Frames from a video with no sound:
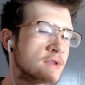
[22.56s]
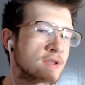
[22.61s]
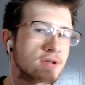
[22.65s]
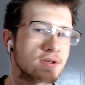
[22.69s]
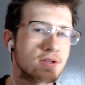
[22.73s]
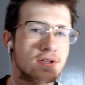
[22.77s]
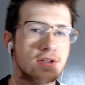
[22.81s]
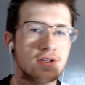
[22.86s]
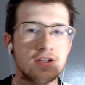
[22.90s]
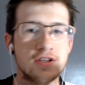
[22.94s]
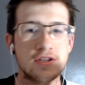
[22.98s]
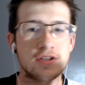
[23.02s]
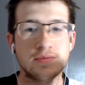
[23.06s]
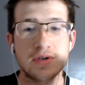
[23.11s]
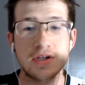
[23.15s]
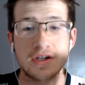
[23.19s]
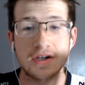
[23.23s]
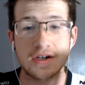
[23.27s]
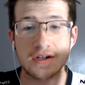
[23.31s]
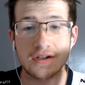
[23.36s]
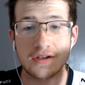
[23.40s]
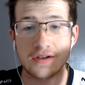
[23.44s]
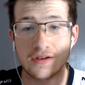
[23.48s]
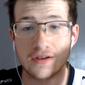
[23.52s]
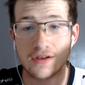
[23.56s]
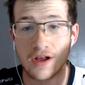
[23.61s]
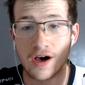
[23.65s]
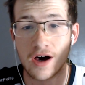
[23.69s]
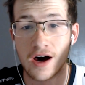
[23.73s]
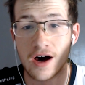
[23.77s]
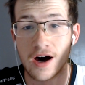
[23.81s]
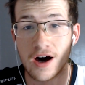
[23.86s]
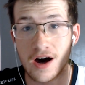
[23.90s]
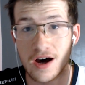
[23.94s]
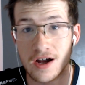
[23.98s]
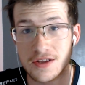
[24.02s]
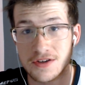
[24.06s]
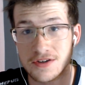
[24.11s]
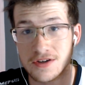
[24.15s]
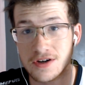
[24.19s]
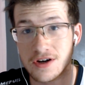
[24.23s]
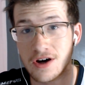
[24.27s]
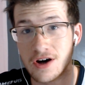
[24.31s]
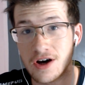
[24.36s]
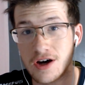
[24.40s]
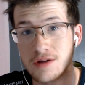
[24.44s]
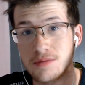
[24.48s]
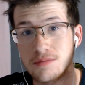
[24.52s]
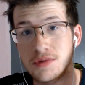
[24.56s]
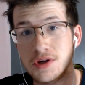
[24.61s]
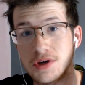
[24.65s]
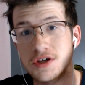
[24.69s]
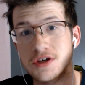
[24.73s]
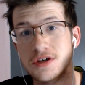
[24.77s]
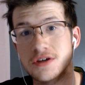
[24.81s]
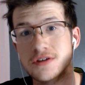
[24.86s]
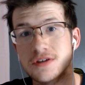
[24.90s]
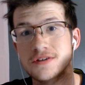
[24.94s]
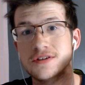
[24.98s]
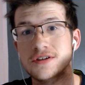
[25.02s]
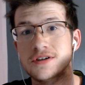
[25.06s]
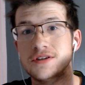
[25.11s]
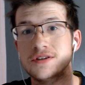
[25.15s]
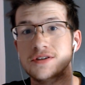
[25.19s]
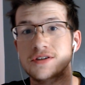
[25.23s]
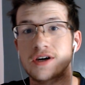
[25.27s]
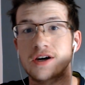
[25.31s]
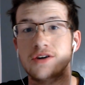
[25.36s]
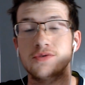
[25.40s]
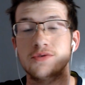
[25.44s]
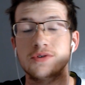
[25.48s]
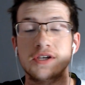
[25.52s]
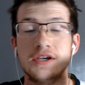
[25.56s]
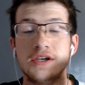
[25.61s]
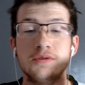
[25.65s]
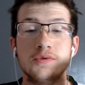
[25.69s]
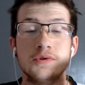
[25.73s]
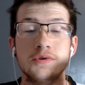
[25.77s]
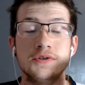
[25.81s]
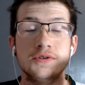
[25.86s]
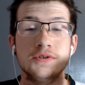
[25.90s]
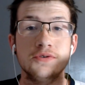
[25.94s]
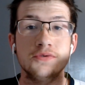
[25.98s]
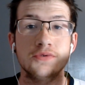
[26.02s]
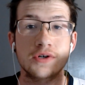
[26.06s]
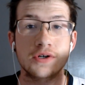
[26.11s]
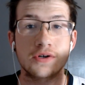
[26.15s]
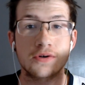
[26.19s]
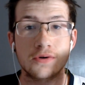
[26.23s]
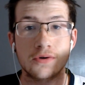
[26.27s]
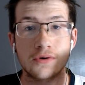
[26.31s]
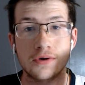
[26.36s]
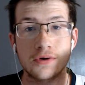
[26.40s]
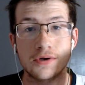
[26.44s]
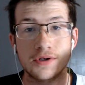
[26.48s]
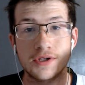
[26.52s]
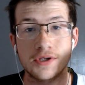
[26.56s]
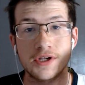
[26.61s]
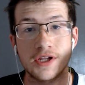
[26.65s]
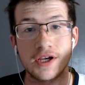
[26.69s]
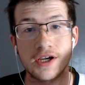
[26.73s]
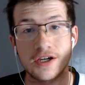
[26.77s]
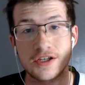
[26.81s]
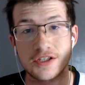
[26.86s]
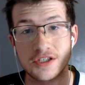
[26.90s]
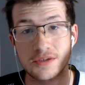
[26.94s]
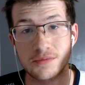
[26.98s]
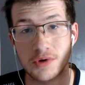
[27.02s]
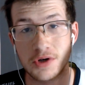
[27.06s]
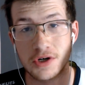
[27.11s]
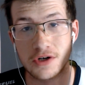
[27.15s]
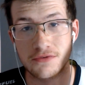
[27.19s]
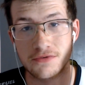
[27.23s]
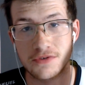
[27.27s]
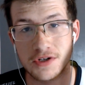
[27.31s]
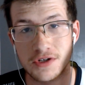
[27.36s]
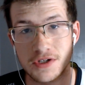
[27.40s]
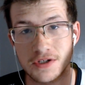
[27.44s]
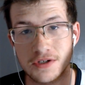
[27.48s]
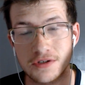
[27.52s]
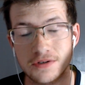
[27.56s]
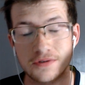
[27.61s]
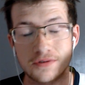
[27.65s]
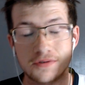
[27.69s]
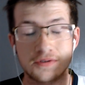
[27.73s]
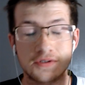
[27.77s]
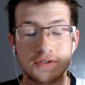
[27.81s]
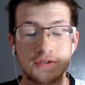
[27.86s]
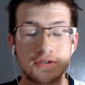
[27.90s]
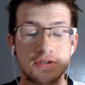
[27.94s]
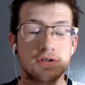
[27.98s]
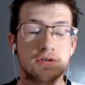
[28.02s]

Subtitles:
It has been a hot minute since I was able to record an ASMR video, so